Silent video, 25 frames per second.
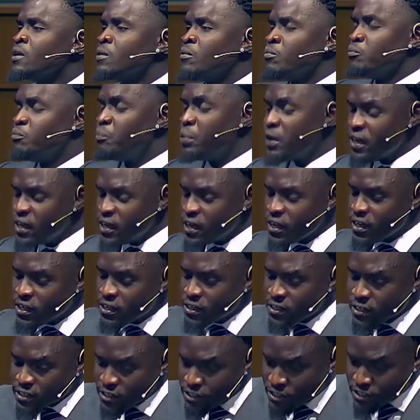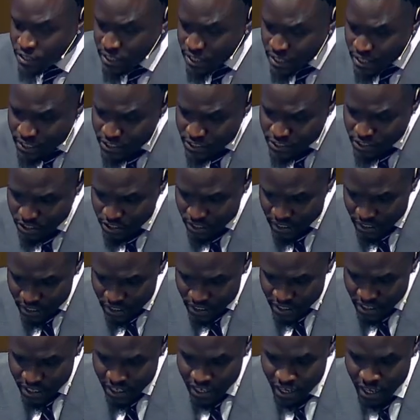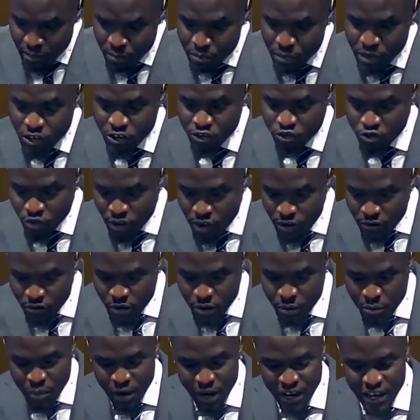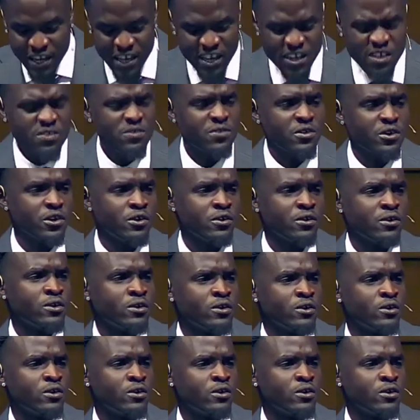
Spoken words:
Being diligent can be driven by either